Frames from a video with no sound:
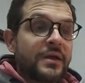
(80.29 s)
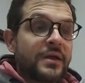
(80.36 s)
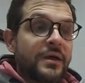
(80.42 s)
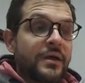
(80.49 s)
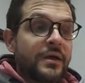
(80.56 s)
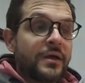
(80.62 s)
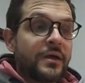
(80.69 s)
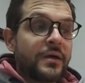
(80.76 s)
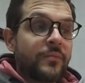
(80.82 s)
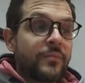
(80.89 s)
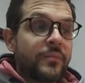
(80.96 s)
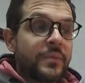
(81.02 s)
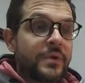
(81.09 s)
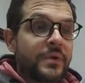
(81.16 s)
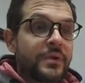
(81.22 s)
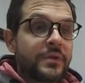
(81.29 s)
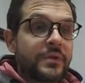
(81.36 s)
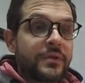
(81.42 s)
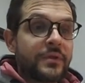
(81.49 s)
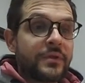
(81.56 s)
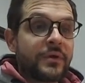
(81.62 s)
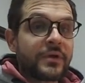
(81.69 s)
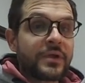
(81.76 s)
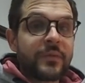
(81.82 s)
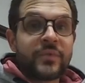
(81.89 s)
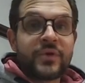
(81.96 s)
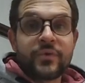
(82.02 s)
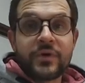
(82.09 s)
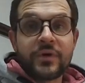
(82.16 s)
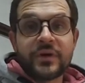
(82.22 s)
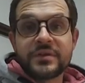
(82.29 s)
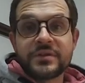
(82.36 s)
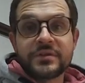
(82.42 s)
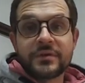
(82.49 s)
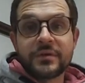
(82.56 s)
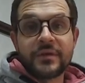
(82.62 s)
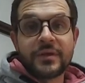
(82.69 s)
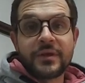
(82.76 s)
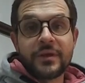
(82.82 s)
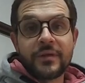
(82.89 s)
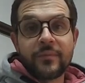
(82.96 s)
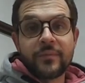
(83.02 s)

Don't get me wrong, it's not that